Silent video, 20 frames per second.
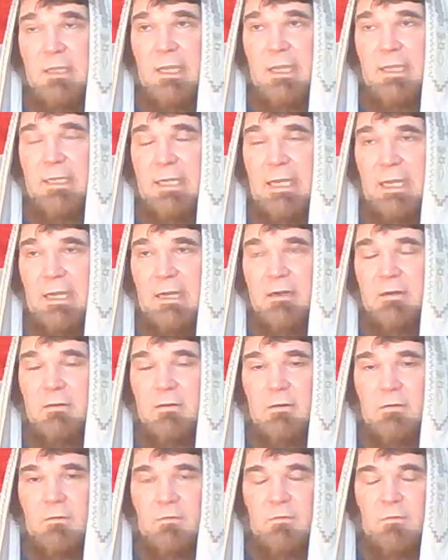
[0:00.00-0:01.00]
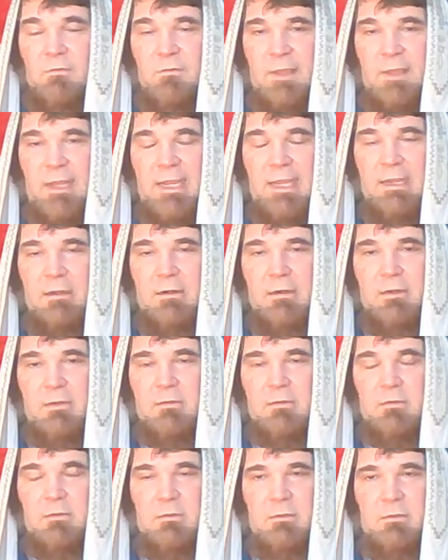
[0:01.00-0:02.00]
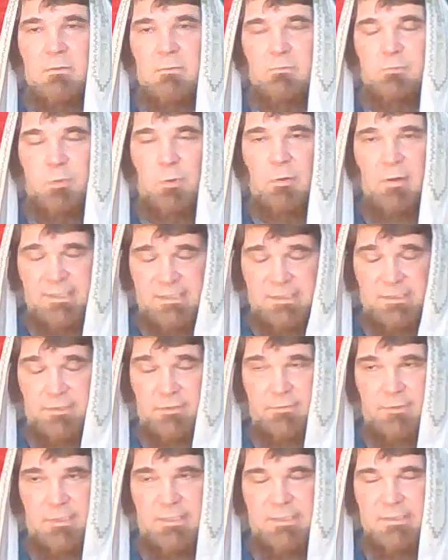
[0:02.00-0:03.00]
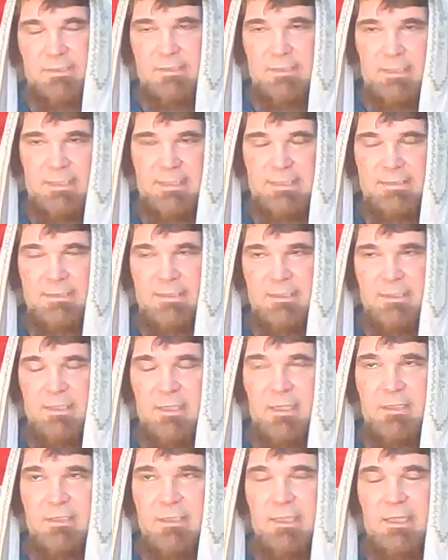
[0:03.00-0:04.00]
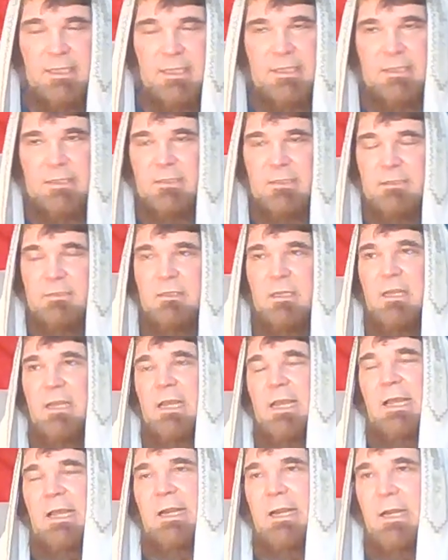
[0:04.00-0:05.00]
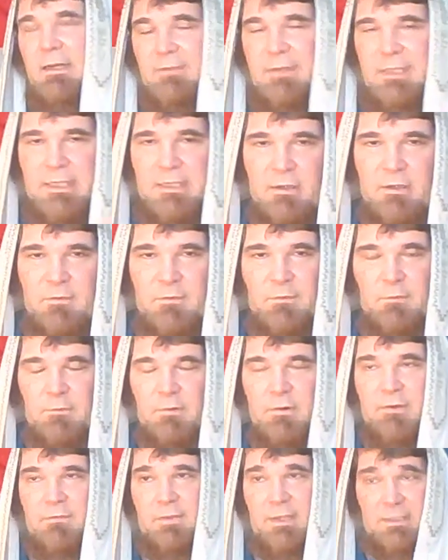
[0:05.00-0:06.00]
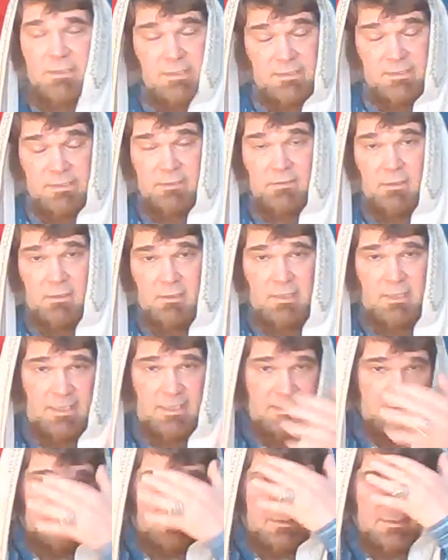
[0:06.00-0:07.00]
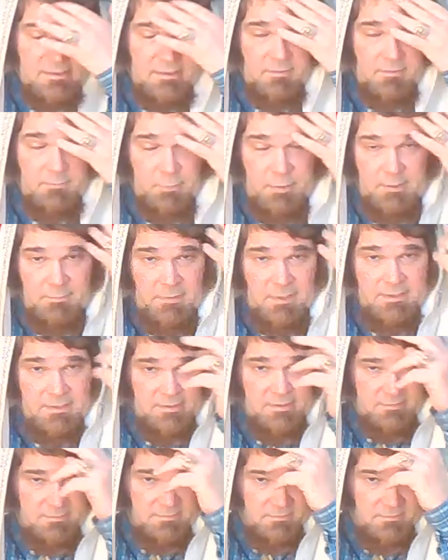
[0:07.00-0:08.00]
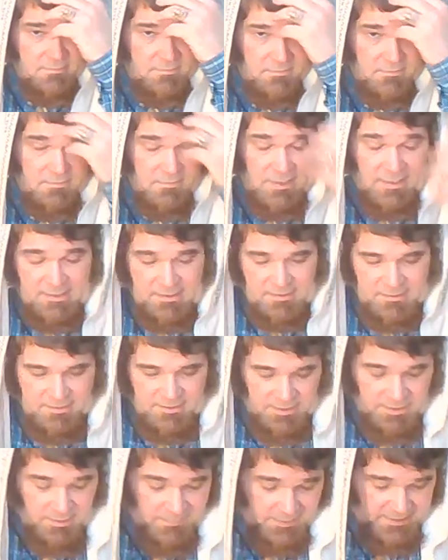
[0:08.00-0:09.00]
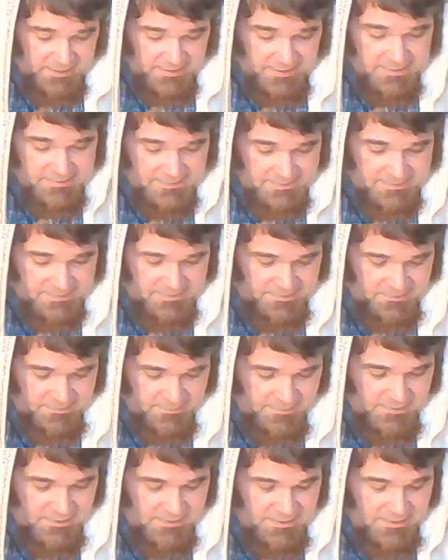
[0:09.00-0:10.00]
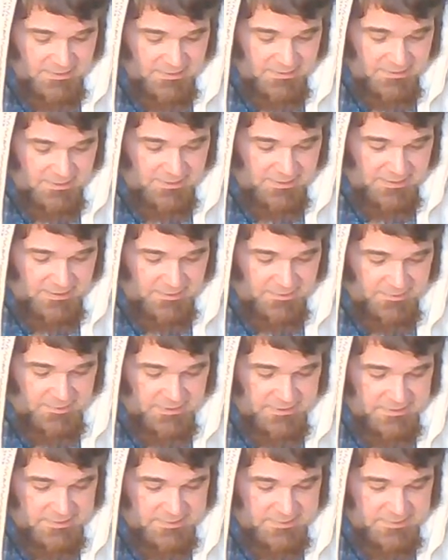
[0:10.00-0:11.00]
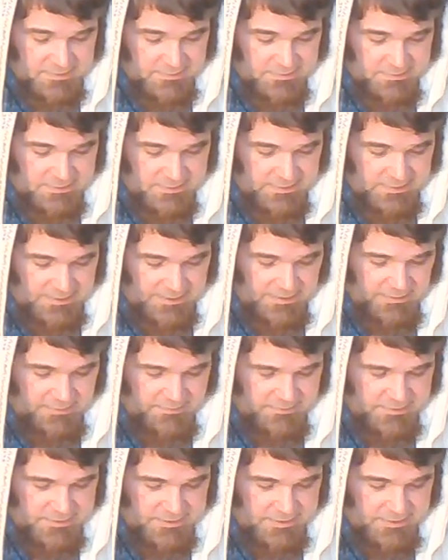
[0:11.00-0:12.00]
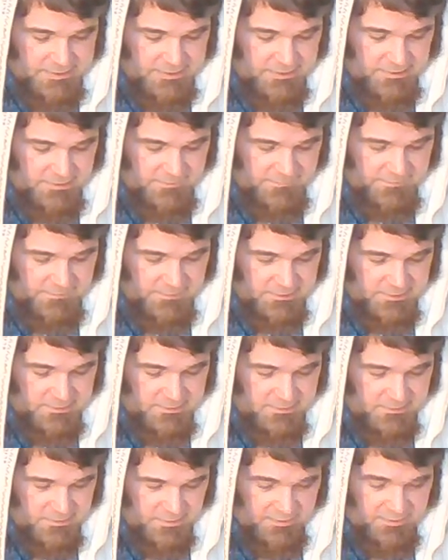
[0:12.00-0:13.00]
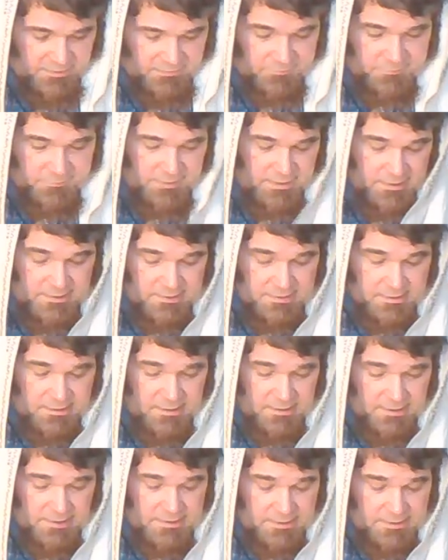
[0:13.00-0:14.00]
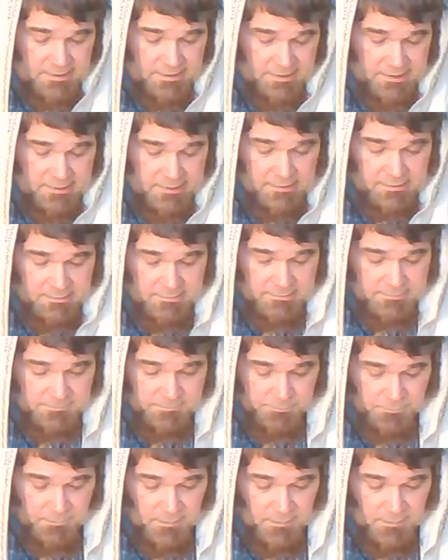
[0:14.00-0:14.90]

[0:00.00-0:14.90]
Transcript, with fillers: and how they are boisterous as a young eagle and how they go forth and they do all kinds of stuff, pretty much like human kids do. You know, they're just using the elegy of uh, eagle,